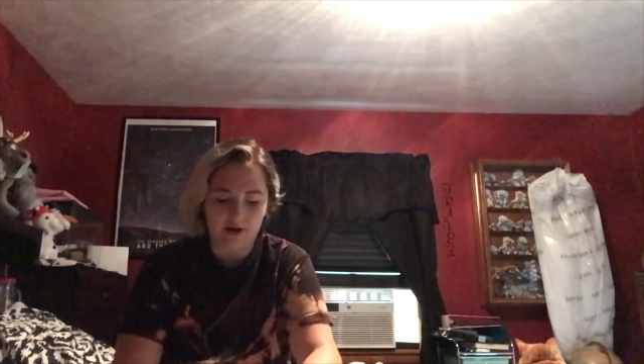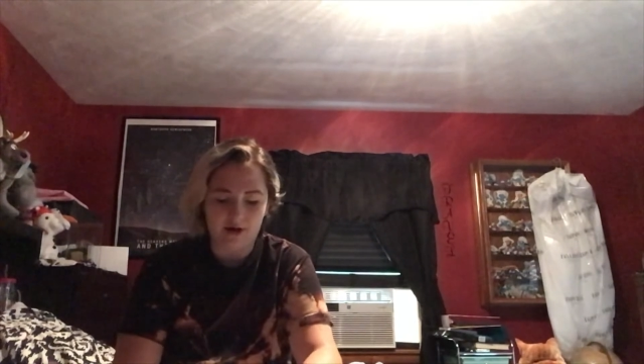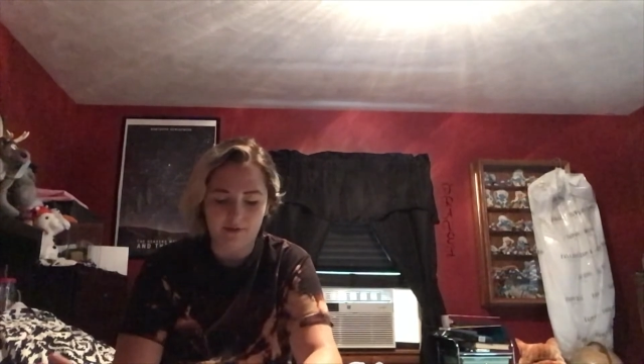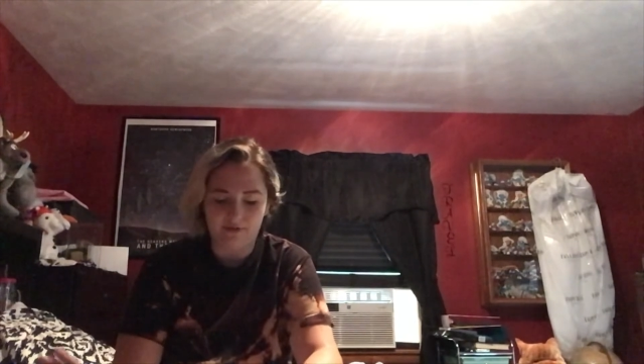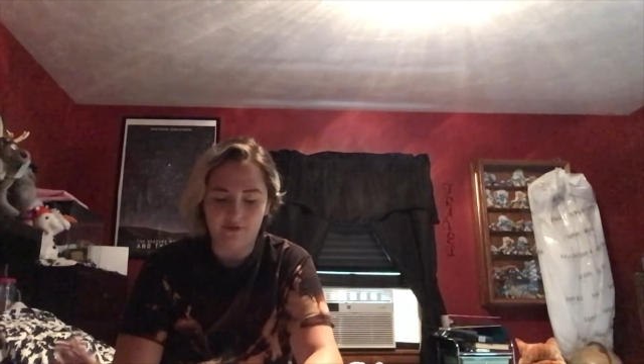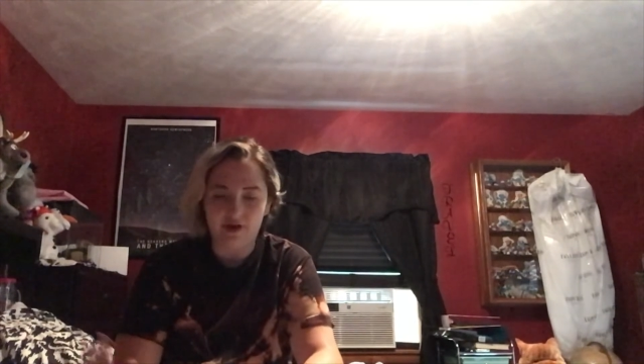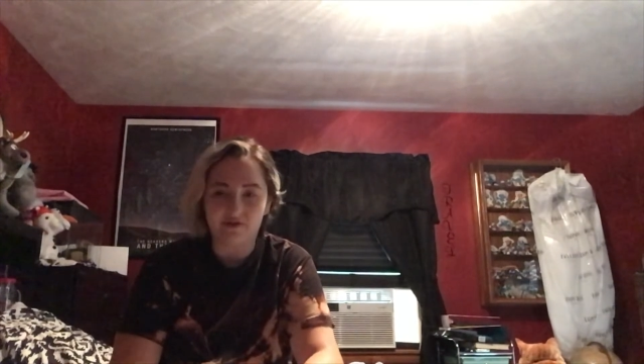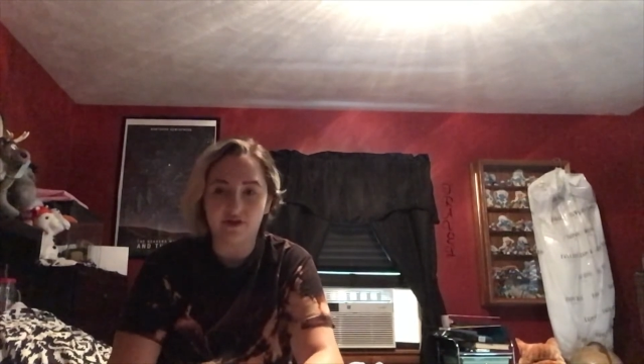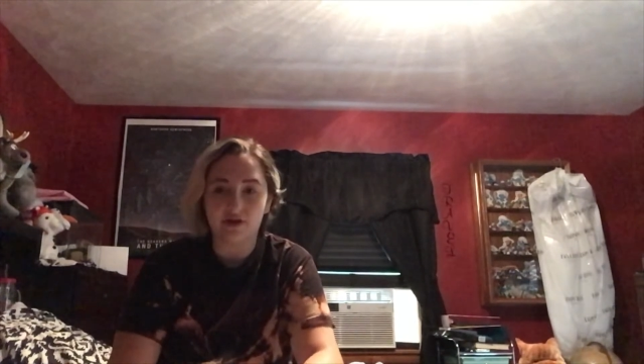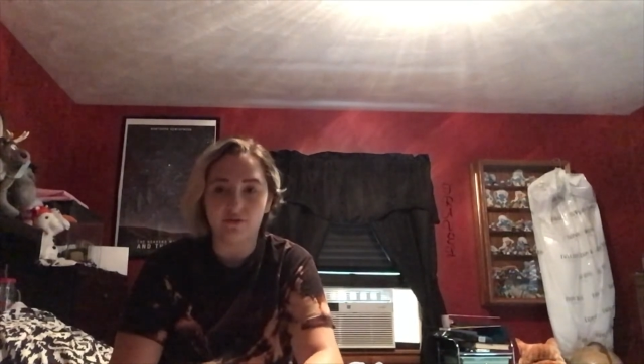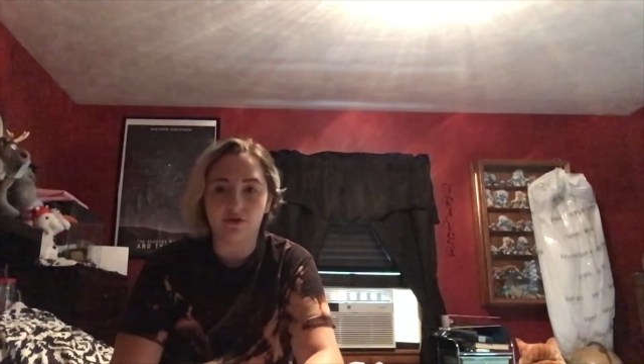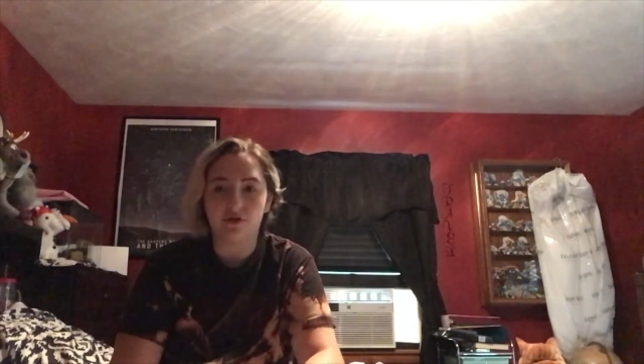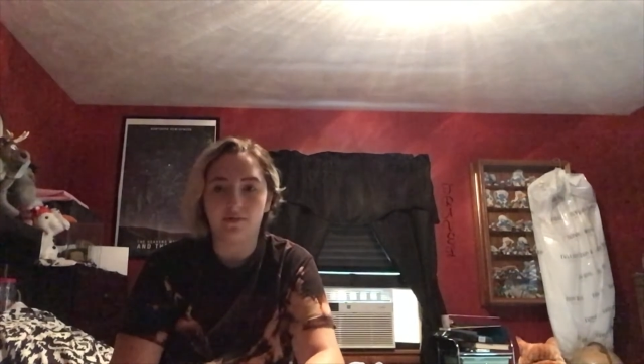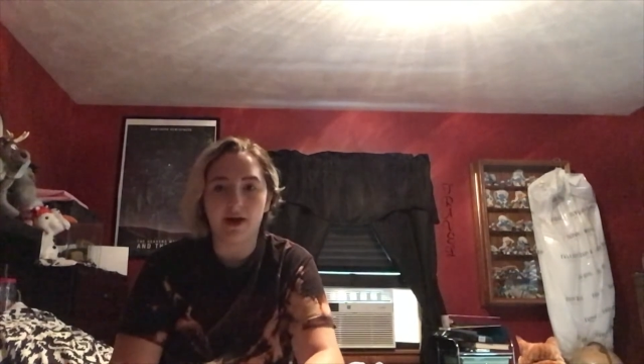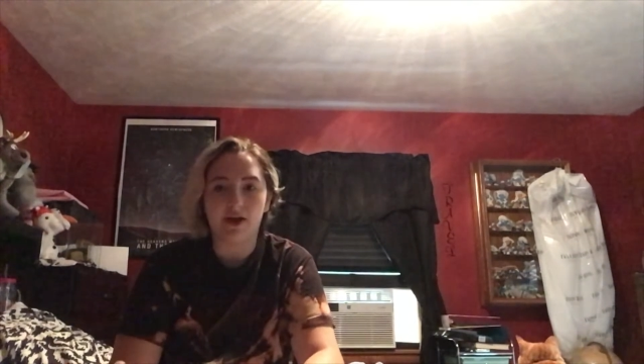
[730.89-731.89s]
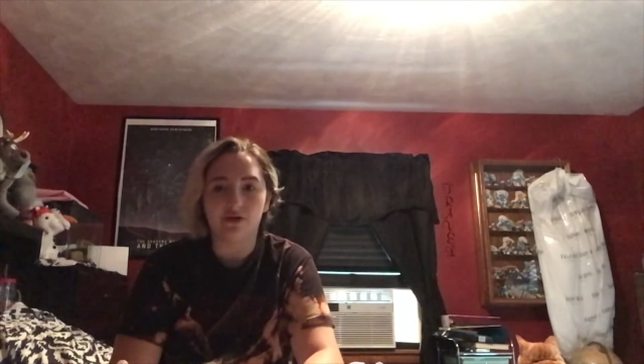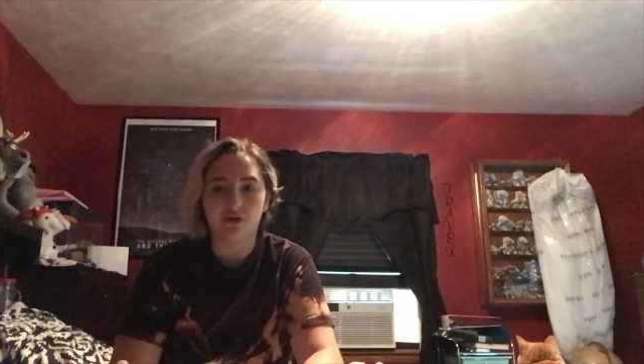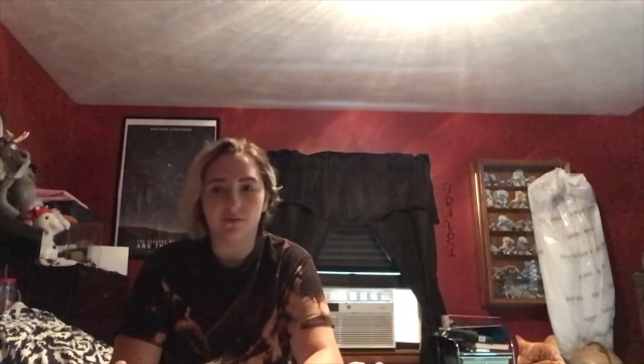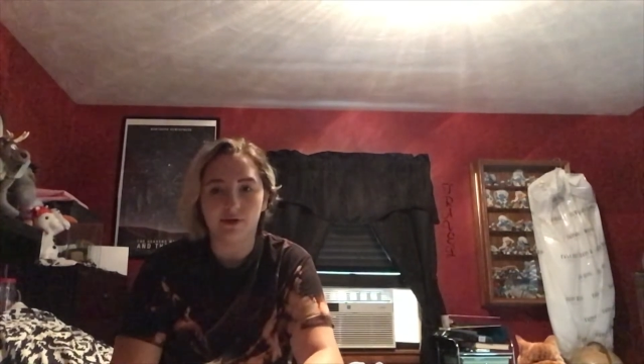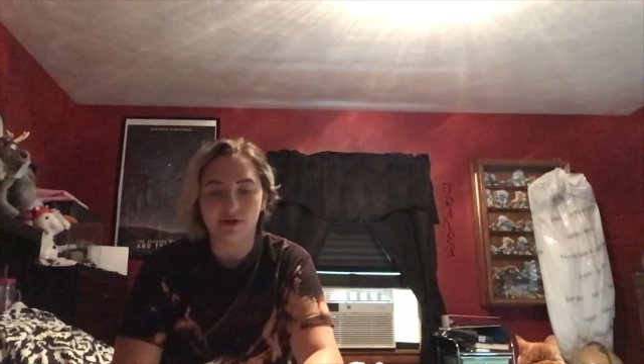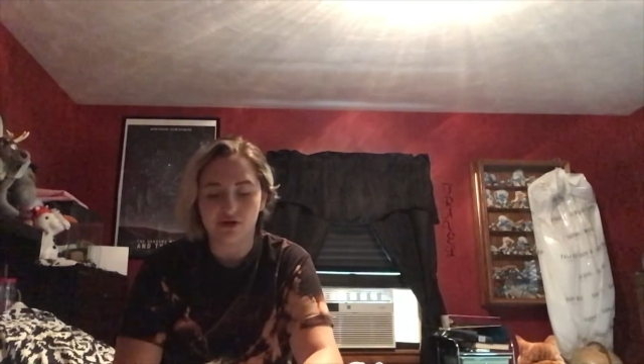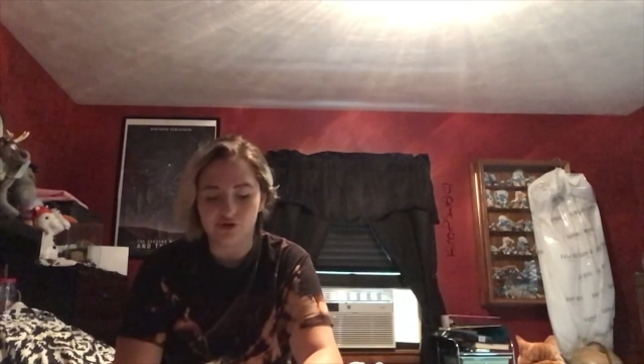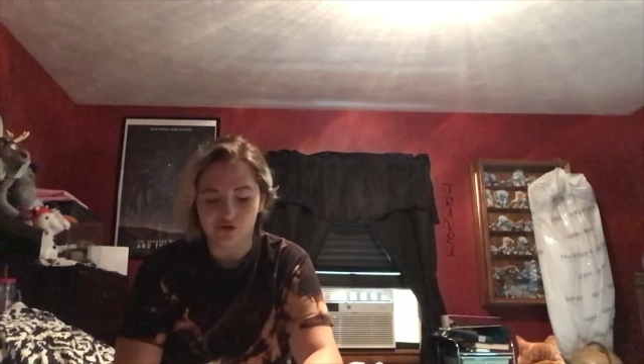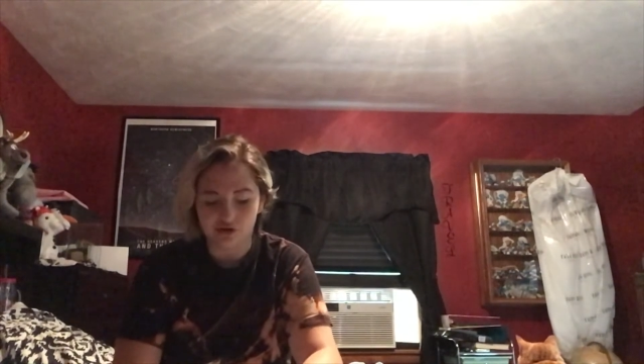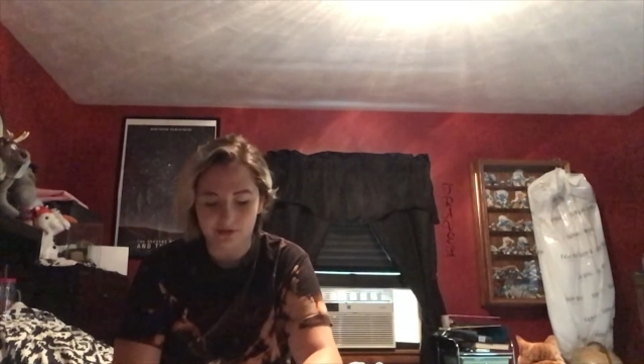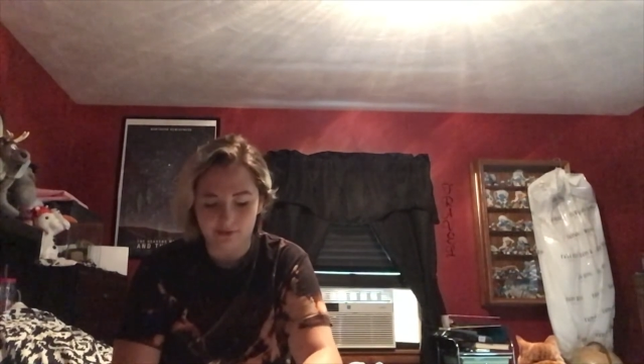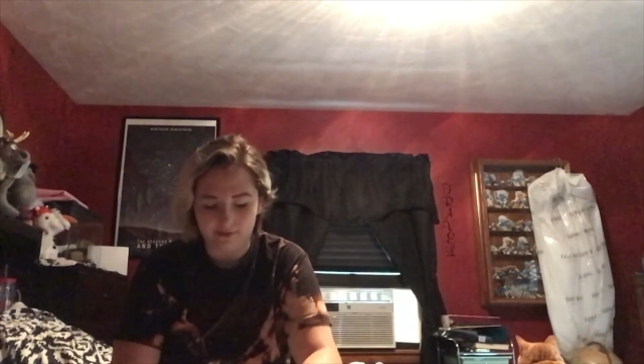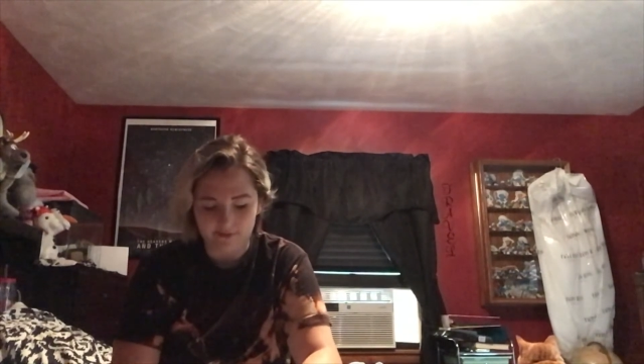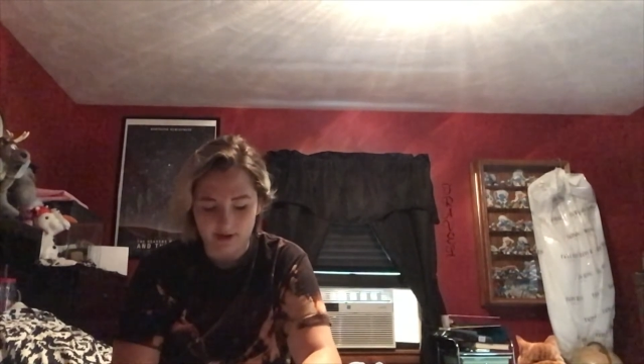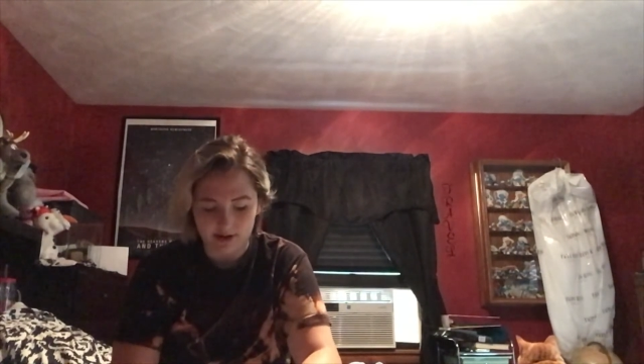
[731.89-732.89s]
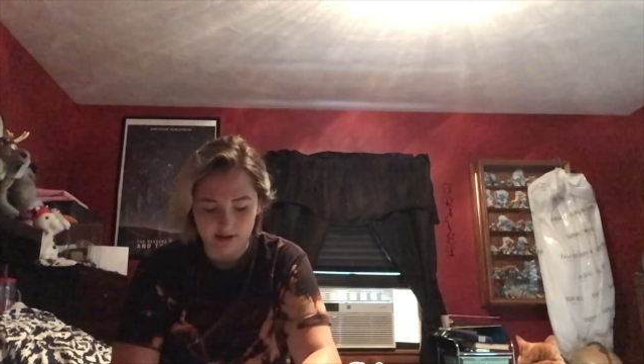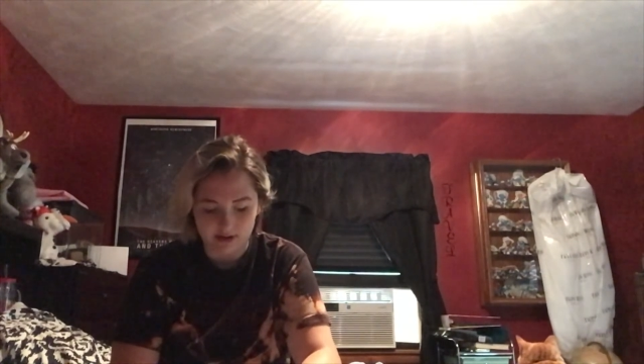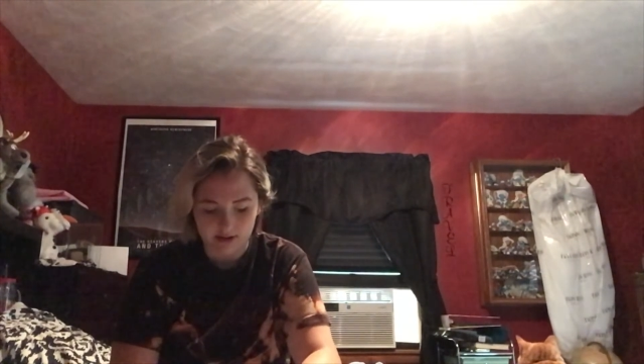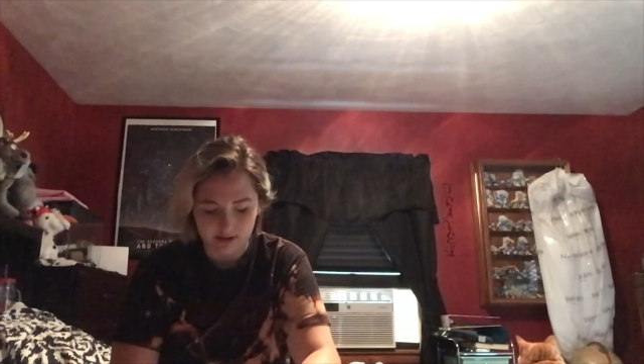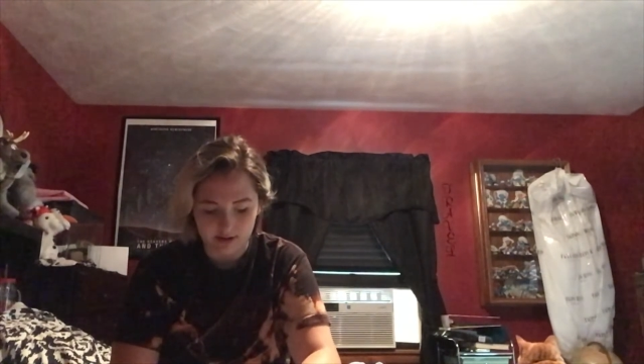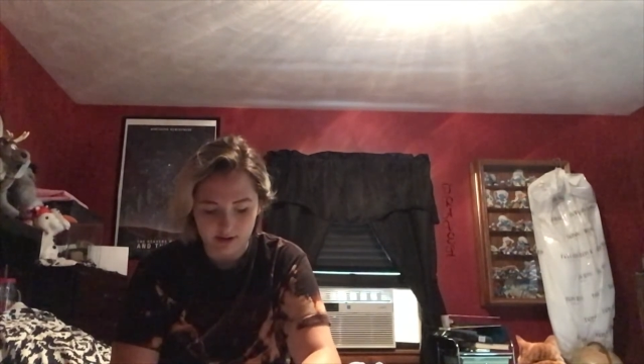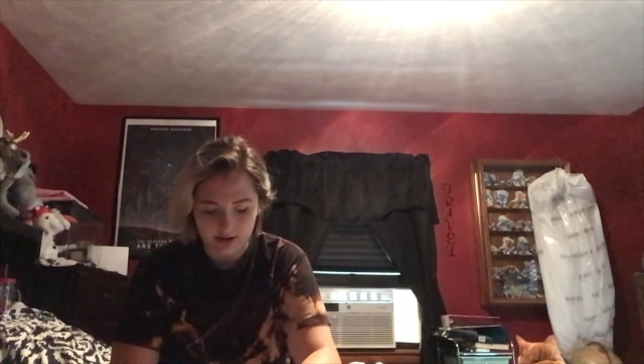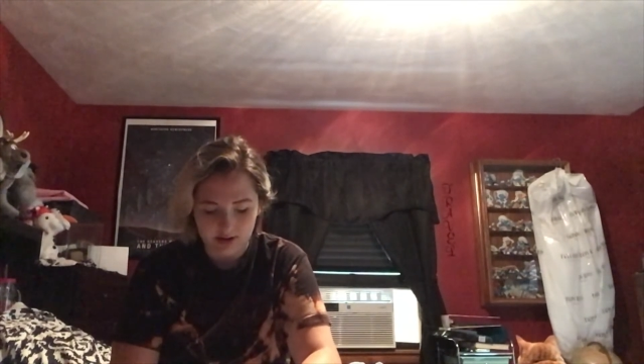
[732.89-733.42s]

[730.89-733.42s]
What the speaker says: If you have a communal bathroom, it's usually provided.